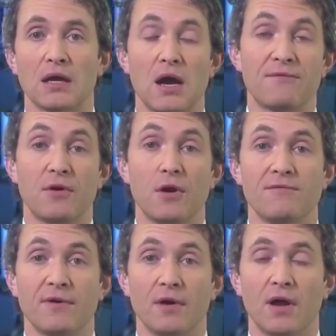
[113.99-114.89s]
cover
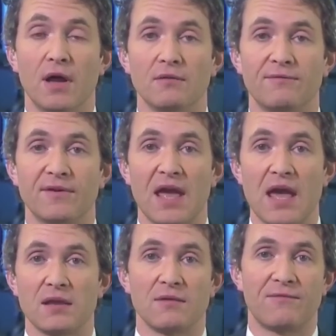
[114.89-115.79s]
over and
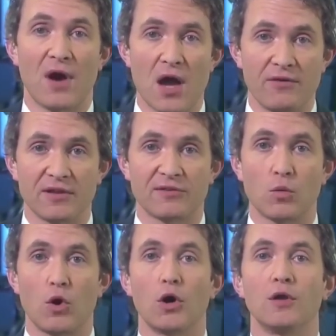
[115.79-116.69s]
forget the firing
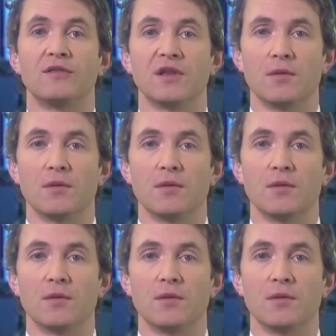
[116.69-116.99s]
squads